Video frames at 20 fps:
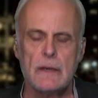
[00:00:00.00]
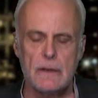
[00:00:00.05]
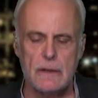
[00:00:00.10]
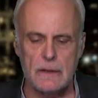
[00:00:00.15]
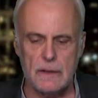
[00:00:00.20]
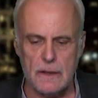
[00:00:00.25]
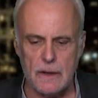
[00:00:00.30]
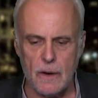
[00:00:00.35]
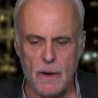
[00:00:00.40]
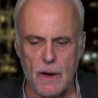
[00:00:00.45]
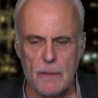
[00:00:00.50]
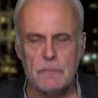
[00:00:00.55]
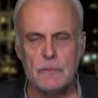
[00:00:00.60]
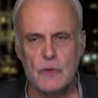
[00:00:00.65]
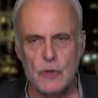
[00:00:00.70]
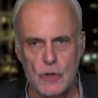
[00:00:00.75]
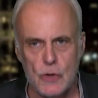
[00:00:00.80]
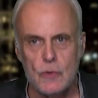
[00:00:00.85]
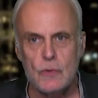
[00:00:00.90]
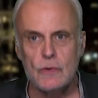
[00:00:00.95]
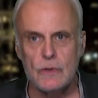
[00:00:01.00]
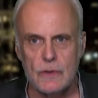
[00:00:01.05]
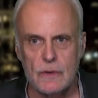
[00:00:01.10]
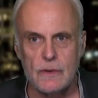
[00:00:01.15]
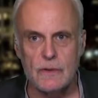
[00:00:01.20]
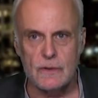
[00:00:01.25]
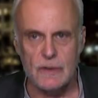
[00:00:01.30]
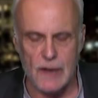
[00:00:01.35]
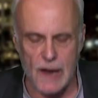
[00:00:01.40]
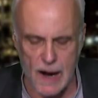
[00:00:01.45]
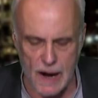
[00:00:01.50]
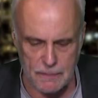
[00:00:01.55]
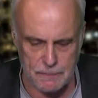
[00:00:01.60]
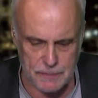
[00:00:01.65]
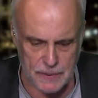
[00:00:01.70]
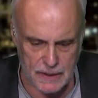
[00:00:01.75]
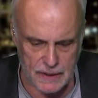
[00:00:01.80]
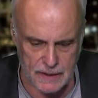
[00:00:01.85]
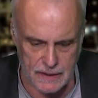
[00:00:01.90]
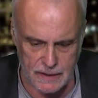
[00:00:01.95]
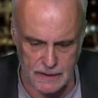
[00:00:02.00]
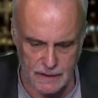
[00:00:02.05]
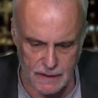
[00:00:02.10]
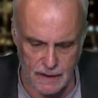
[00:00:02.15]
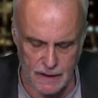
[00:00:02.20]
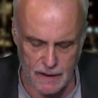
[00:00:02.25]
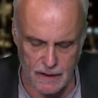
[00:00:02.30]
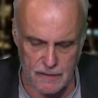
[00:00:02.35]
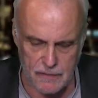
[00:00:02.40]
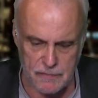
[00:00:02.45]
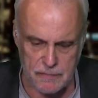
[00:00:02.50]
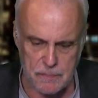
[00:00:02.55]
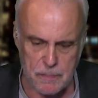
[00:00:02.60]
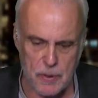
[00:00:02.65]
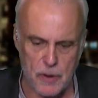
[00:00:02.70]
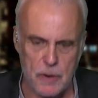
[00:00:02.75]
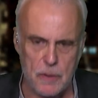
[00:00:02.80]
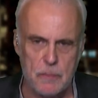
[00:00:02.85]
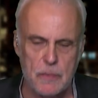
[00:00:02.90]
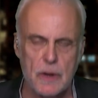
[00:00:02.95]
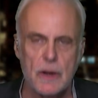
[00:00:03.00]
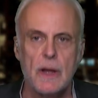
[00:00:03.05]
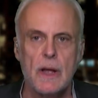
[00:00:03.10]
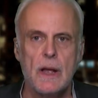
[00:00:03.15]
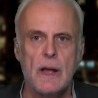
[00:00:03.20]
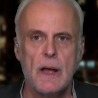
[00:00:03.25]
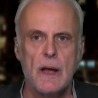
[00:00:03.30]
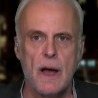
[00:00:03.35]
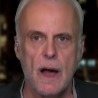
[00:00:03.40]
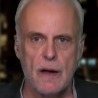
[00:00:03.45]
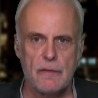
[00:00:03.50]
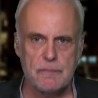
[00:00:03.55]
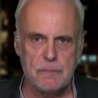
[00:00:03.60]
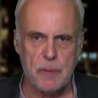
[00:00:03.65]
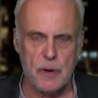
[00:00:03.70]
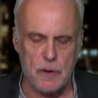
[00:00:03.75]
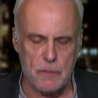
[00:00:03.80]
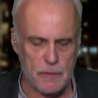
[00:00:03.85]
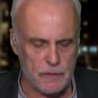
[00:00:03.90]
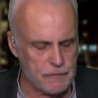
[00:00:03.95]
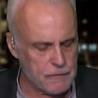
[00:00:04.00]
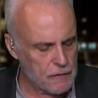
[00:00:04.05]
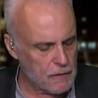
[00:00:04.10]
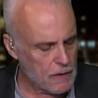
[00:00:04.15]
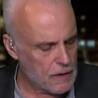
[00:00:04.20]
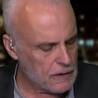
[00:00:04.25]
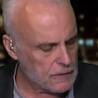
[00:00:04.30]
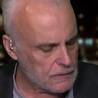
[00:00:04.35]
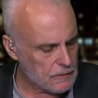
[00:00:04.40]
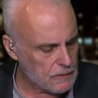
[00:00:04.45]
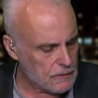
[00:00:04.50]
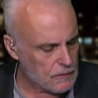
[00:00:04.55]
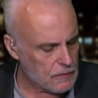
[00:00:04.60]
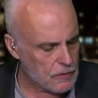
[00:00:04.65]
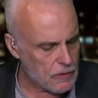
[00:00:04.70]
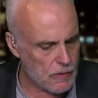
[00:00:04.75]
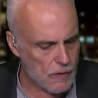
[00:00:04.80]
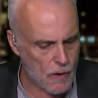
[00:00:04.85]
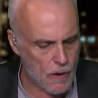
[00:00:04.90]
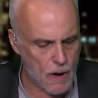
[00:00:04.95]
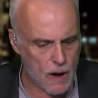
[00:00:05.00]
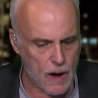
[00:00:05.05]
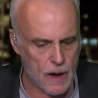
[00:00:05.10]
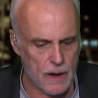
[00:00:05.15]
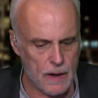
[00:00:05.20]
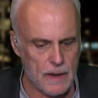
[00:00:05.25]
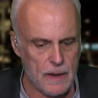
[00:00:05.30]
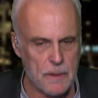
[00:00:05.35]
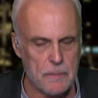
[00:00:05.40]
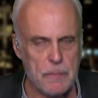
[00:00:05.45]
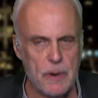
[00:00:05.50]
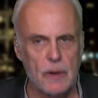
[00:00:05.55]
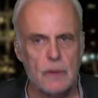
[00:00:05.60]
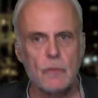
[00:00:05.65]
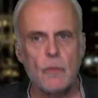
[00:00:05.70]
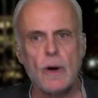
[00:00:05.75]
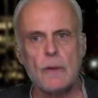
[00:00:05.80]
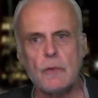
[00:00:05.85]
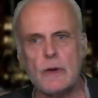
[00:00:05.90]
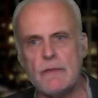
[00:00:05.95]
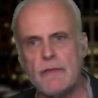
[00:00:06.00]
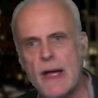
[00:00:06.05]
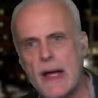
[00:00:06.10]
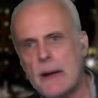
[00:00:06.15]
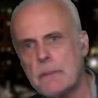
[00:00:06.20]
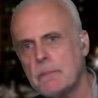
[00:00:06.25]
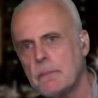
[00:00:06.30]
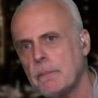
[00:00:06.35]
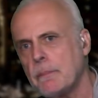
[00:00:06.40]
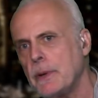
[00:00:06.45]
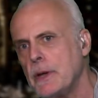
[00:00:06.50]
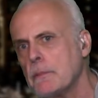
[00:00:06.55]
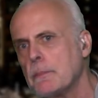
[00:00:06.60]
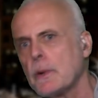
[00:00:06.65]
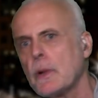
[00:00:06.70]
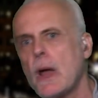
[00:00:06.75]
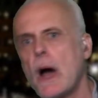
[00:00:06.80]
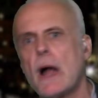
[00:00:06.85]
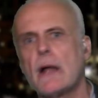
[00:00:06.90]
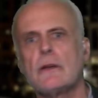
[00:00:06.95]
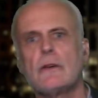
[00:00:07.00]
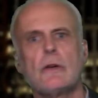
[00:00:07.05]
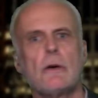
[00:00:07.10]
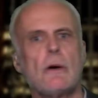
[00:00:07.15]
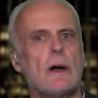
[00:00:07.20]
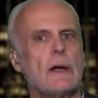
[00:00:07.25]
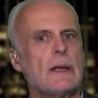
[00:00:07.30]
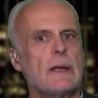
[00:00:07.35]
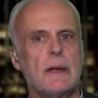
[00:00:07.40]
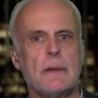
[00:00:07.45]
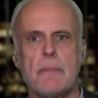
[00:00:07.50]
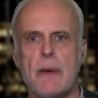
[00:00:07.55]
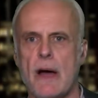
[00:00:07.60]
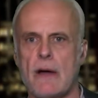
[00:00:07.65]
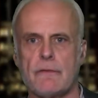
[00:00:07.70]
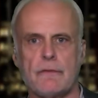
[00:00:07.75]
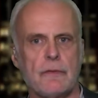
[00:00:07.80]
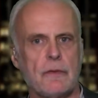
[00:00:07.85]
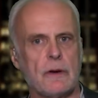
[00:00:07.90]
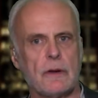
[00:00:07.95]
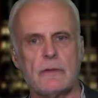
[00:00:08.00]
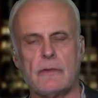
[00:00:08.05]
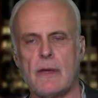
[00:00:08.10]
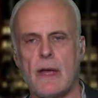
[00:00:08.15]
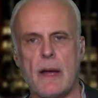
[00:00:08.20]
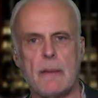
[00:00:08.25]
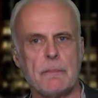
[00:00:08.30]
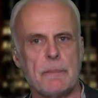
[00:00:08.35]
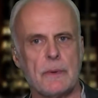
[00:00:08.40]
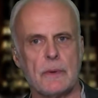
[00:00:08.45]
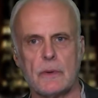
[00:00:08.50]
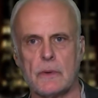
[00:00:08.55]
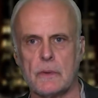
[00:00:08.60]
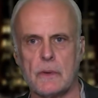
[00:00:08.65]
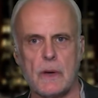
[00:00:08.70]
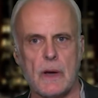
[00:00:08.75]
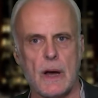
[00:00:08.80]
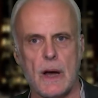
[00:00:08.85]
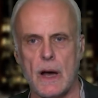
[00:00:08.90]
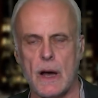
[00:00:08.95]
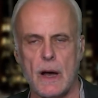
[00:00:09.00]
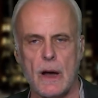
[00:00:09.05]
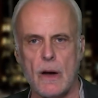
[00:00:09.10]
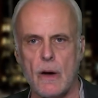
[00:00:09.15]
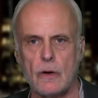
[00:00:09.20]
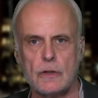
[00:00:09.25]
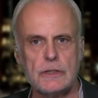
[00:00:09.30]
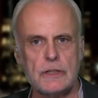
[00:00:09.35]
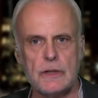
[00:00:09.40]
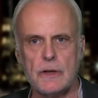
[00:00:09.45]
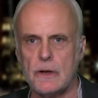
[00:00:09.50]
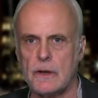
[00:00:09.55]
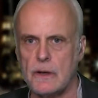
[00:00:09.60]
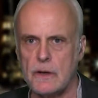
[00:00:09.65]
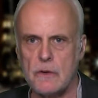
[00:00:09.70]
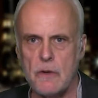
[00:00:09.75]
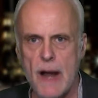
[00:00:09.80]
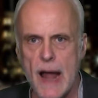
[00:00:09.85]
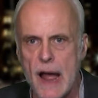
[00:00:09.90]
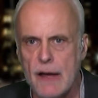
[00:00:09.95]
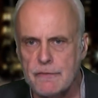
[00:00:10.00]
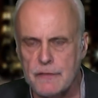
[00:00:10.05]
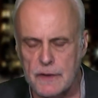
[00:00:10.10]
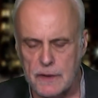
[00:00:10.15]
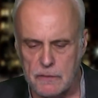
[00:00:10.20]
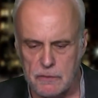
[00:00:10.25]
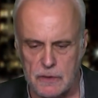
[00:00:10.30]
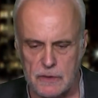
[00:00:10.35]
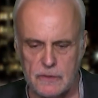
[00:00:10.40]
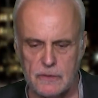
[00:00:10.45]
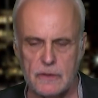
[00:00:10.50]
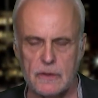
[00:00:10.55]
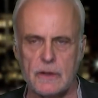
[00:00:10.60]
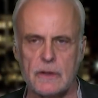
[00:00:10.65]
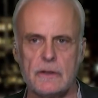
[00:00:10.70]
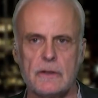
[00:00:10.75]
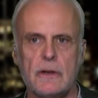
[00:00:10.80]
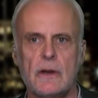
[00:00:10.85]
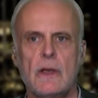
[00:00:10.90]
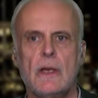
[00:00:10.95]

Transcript: you know, I'm new to the topic of permafrost thaw. But when we've had people on talking about, for example, oceanographic research,